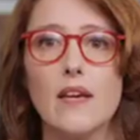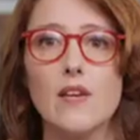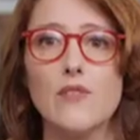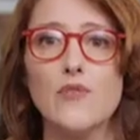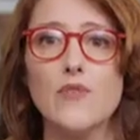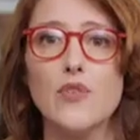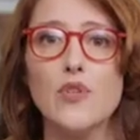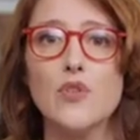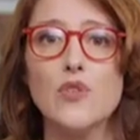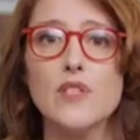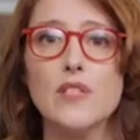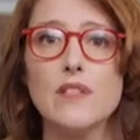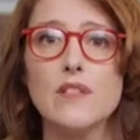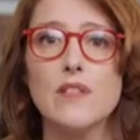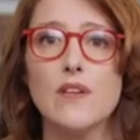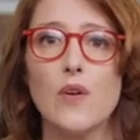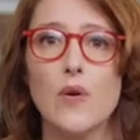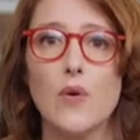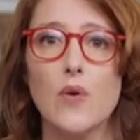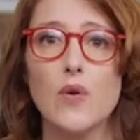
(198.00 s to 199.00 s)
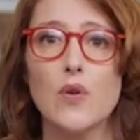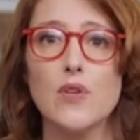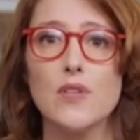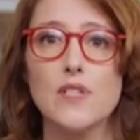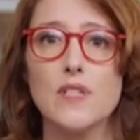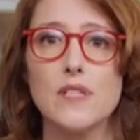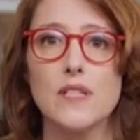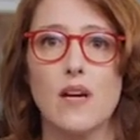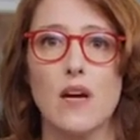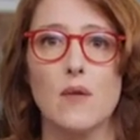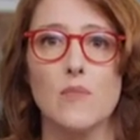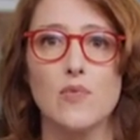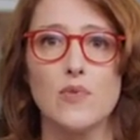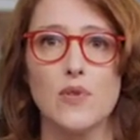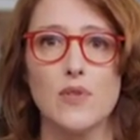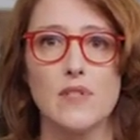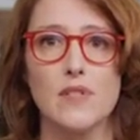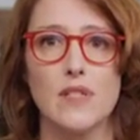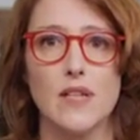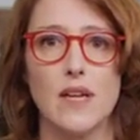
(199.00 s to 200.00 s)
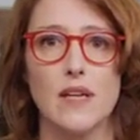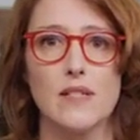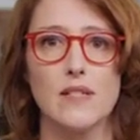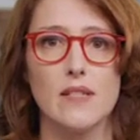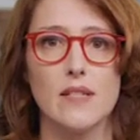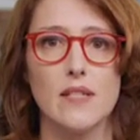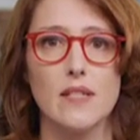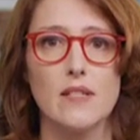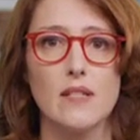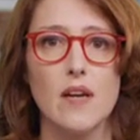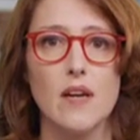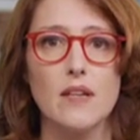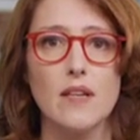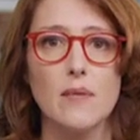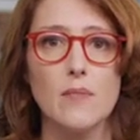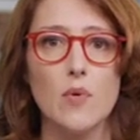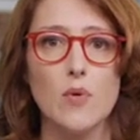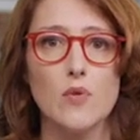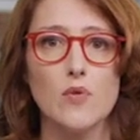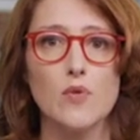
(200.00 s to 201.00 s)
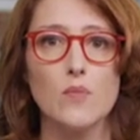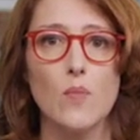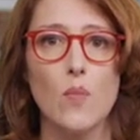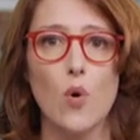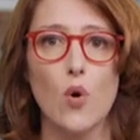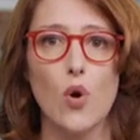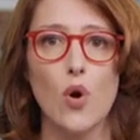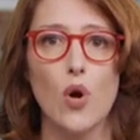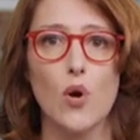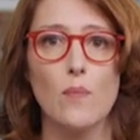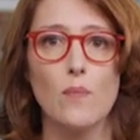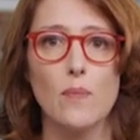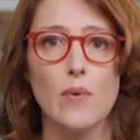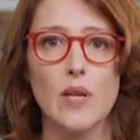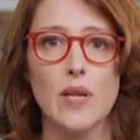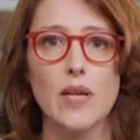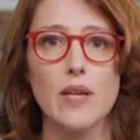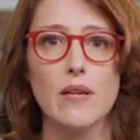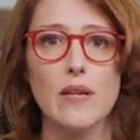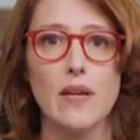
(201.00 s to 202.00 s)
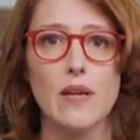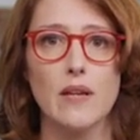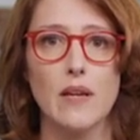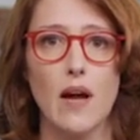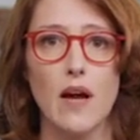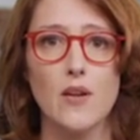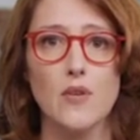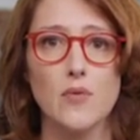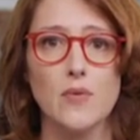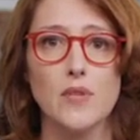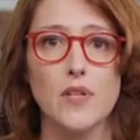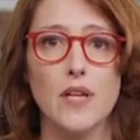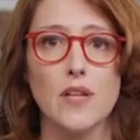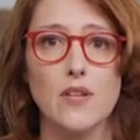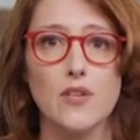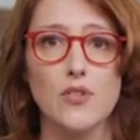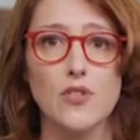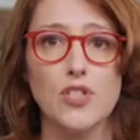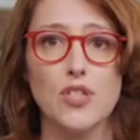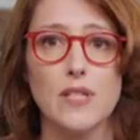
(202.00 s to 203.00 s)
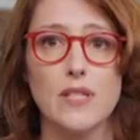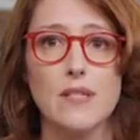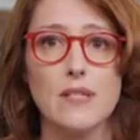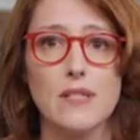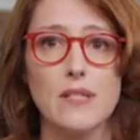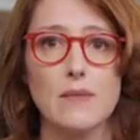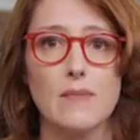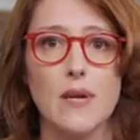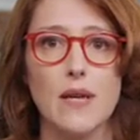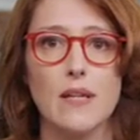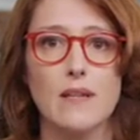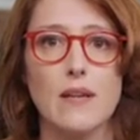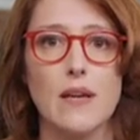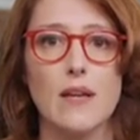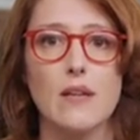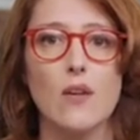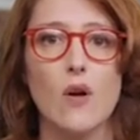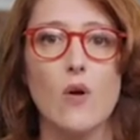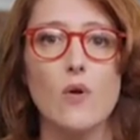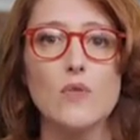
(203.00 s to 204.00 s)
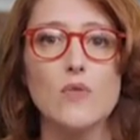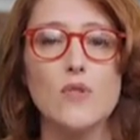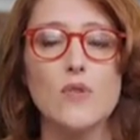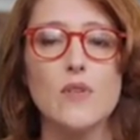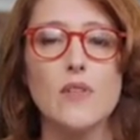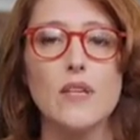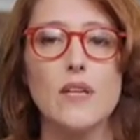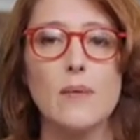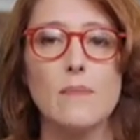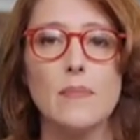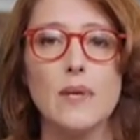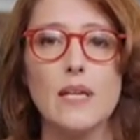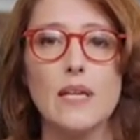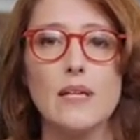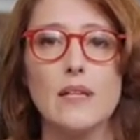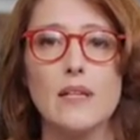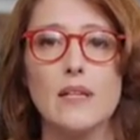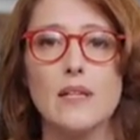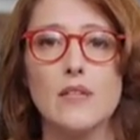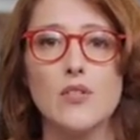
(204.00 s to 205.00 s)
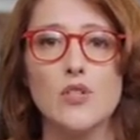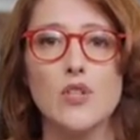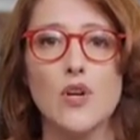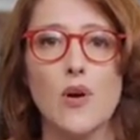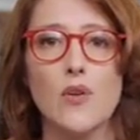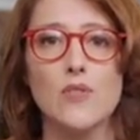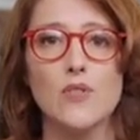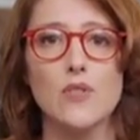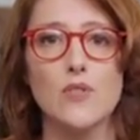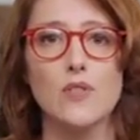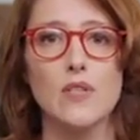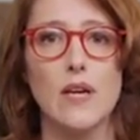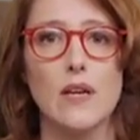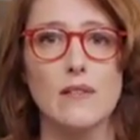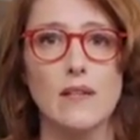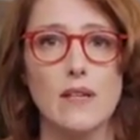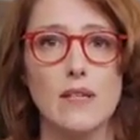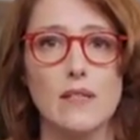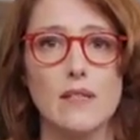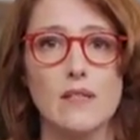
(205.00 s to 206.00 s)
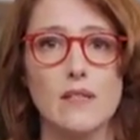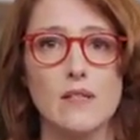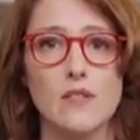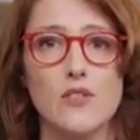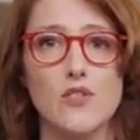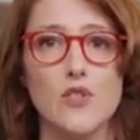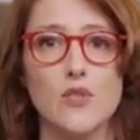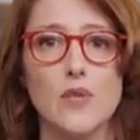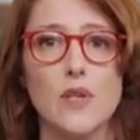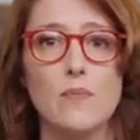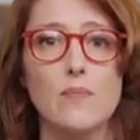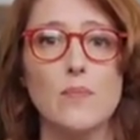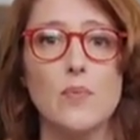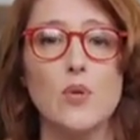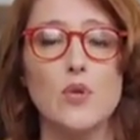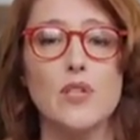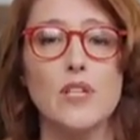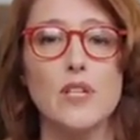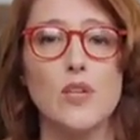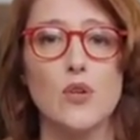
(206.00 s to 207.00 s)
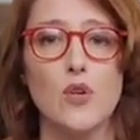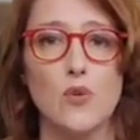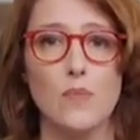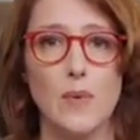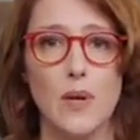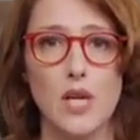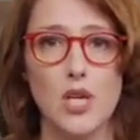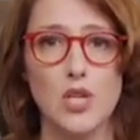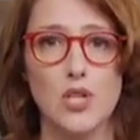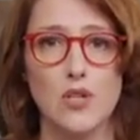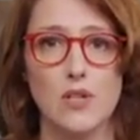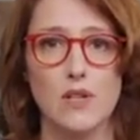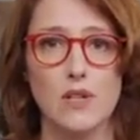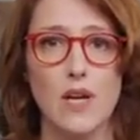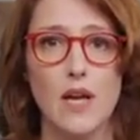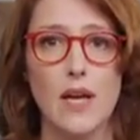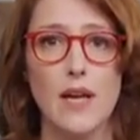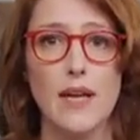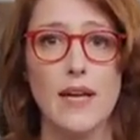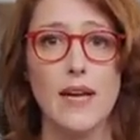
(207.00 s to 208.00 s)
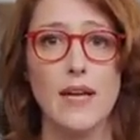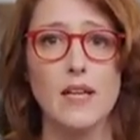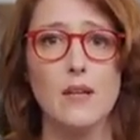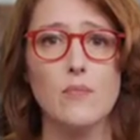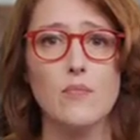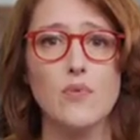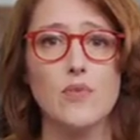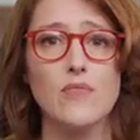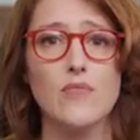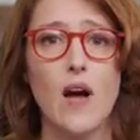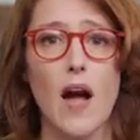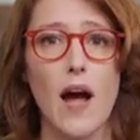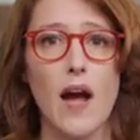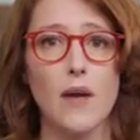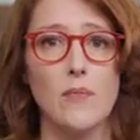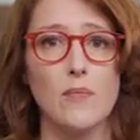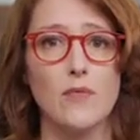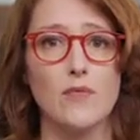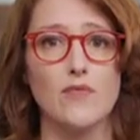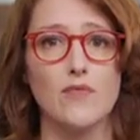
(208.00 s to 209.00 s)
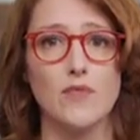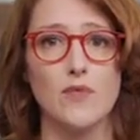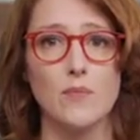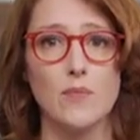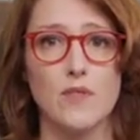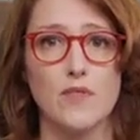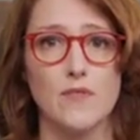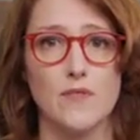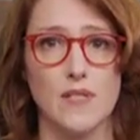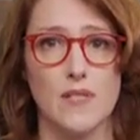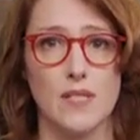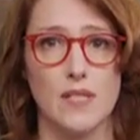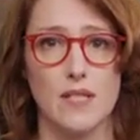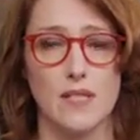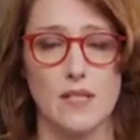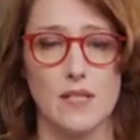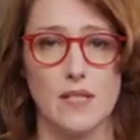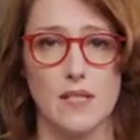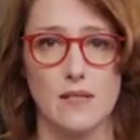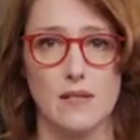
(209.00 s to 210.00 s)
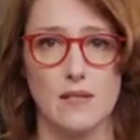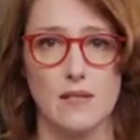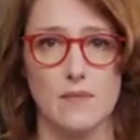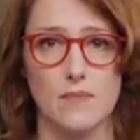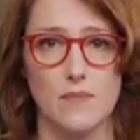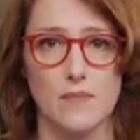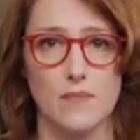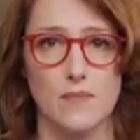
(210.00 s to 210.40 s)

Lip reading: If used in the earlier design process, it enables more complete and accurate energy estimate, and also the ability to conduct analysis during building occupation can improve high-performance facilities.